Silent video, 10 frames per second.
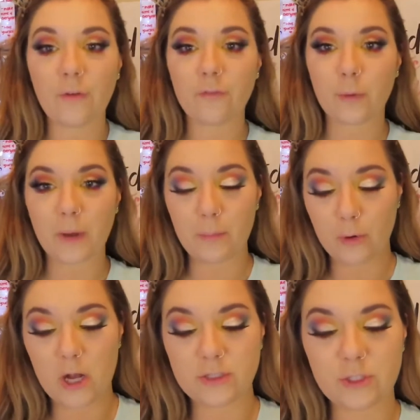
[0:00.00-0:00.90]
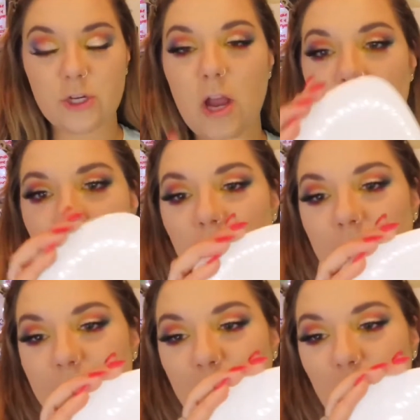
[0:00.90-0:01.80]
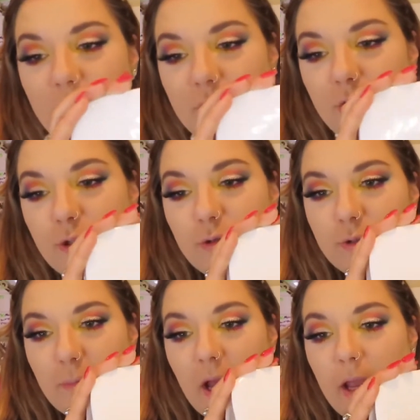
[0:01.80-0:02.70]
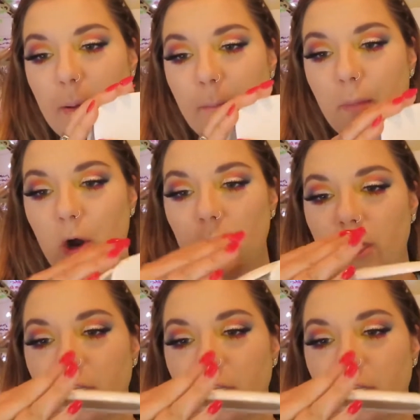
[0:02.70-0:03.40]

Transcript: For my bronzer, I am going to use my Marc